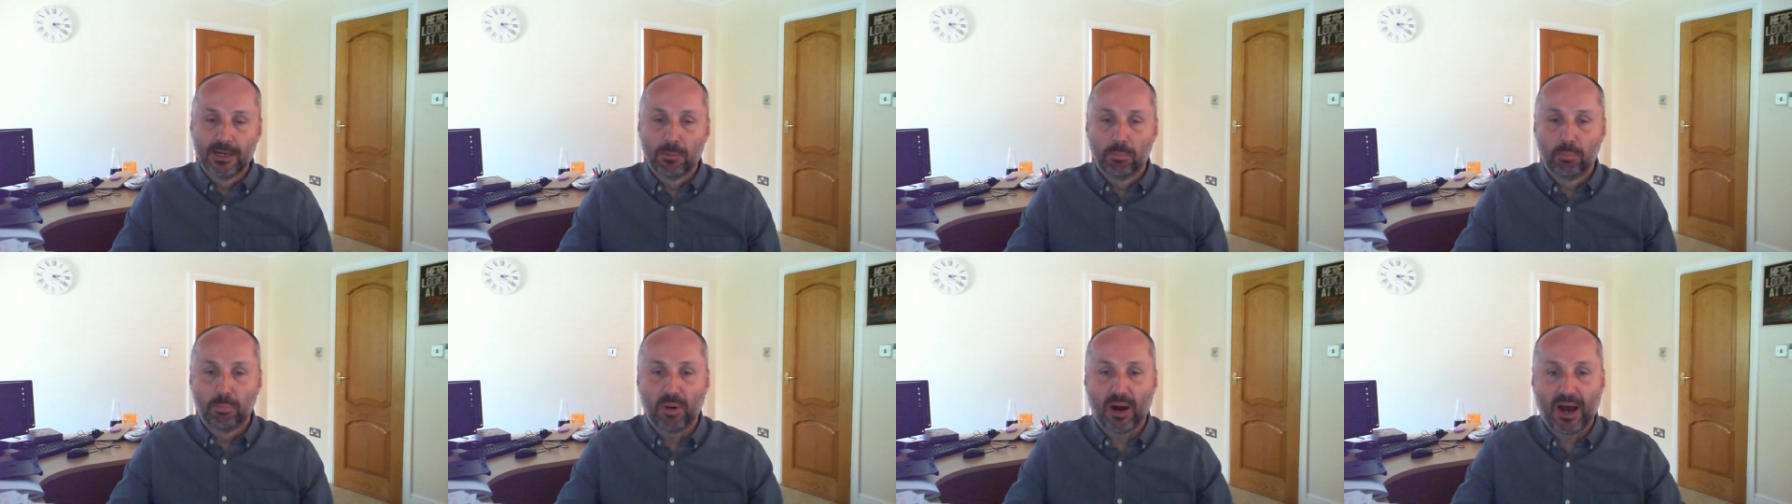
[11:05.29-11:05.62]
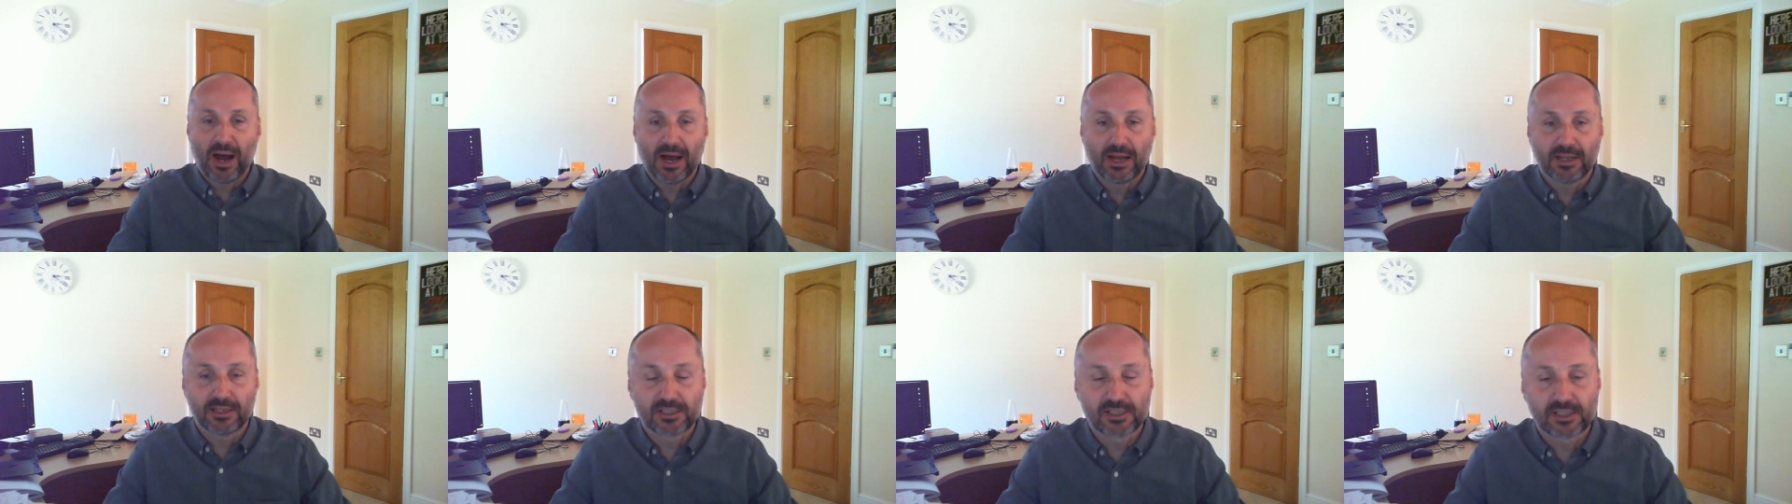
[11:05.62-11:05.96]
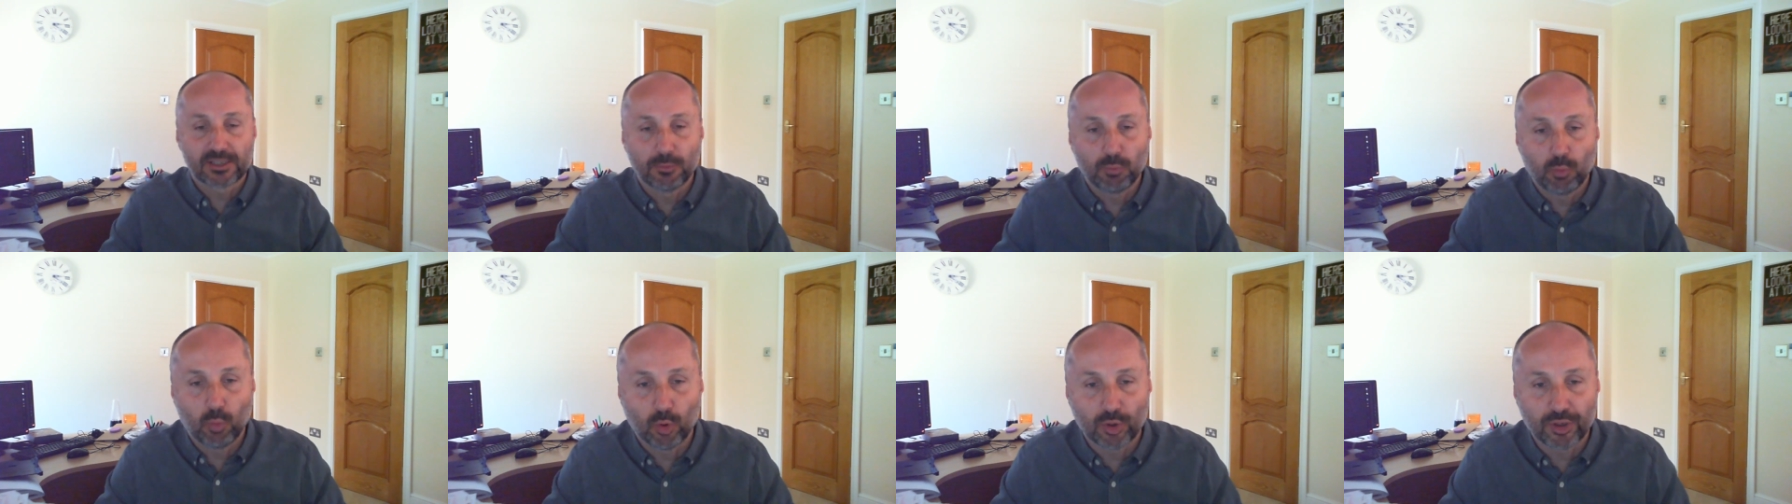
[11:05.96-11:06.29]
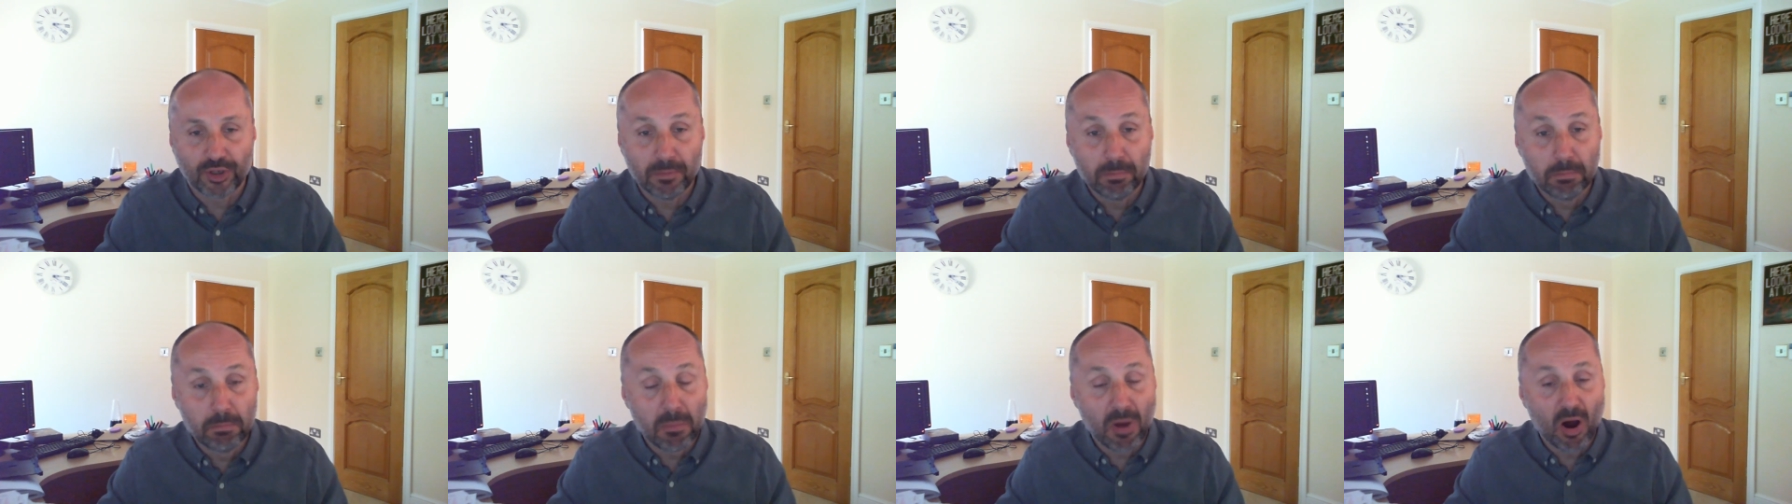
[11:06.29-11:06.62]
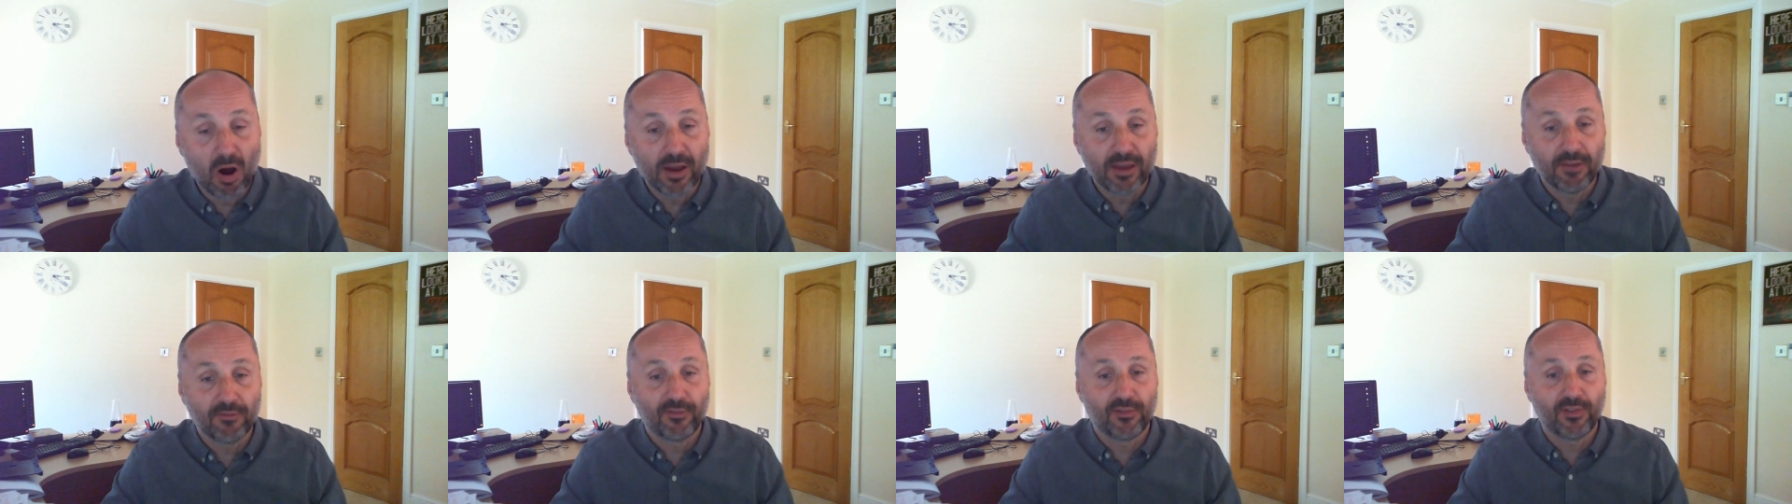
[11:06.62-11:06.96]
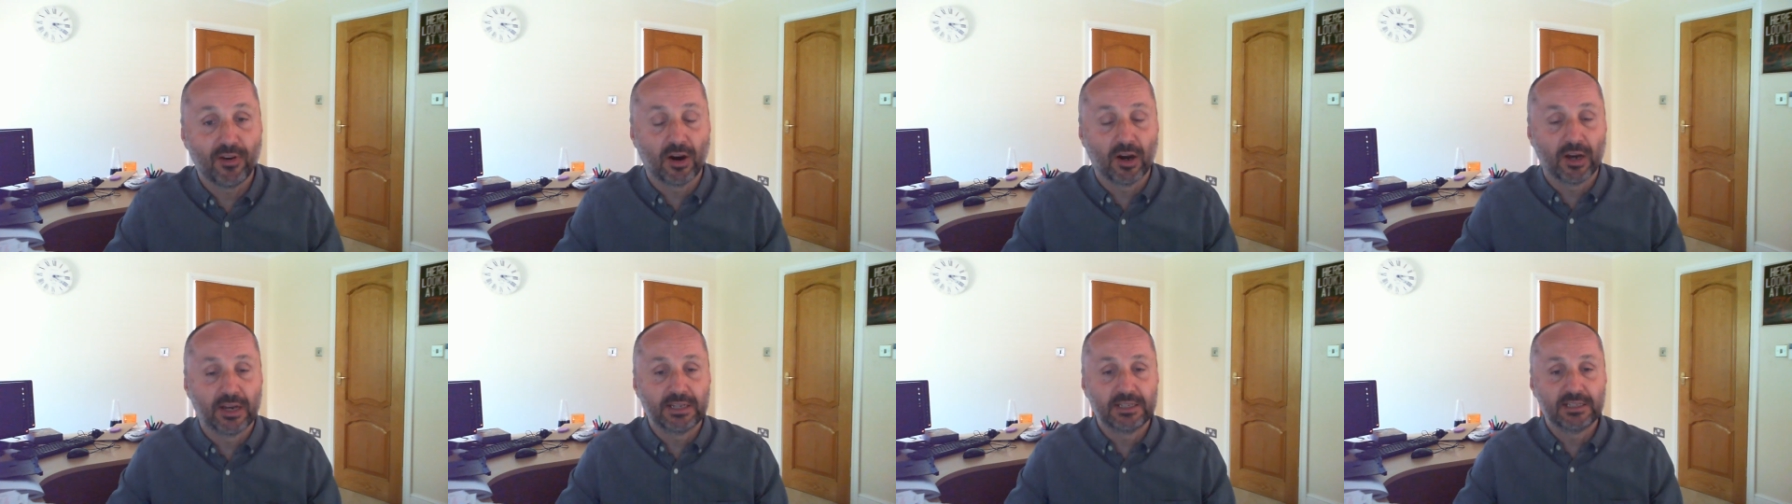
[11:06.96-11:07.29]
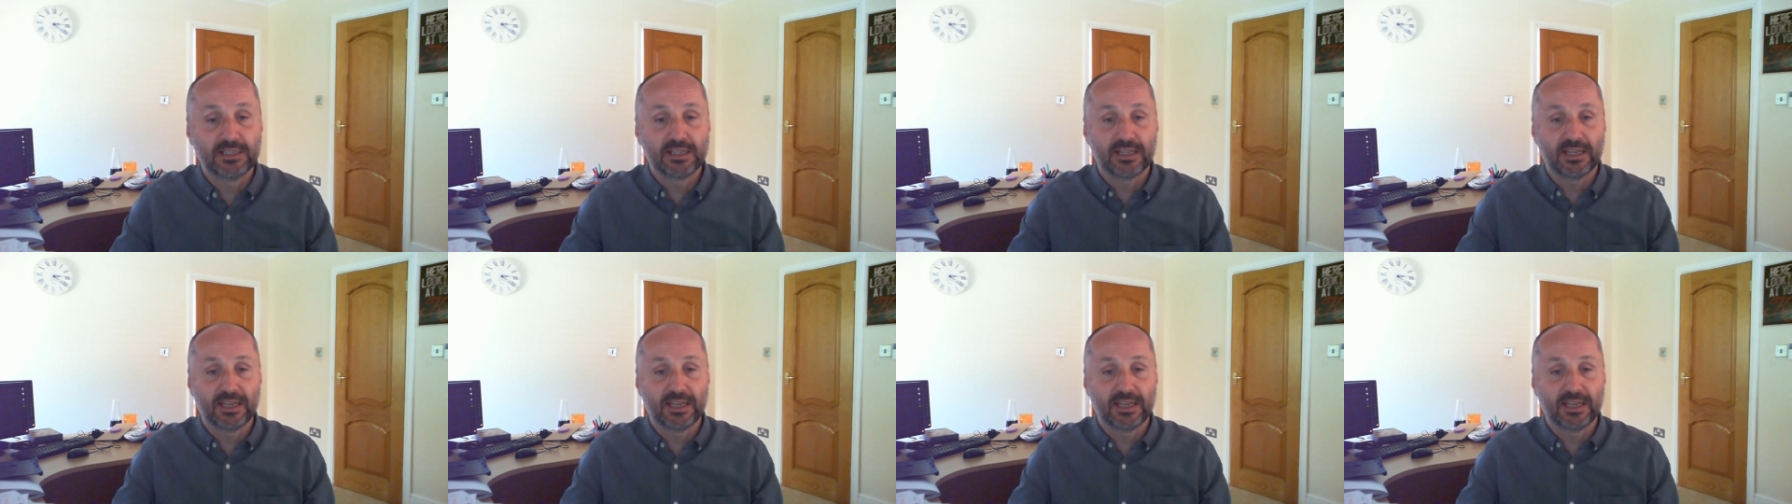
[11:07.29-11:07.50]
But what you might find